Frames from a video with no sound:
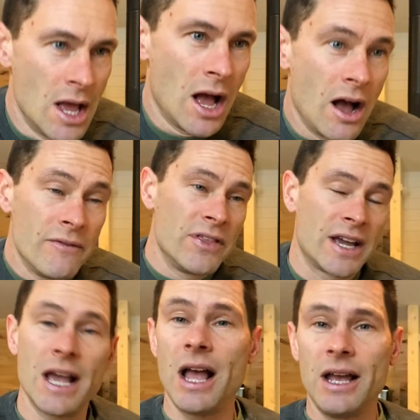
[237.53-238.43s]
of the
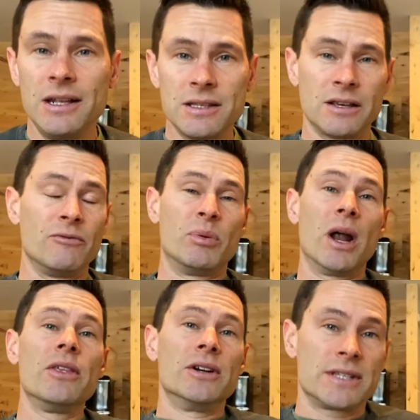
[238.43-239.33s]
kinds of
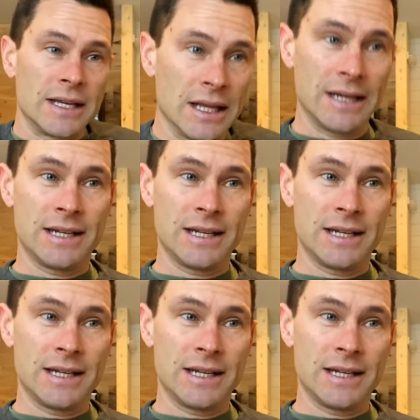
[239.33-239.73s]
brothers I'd like to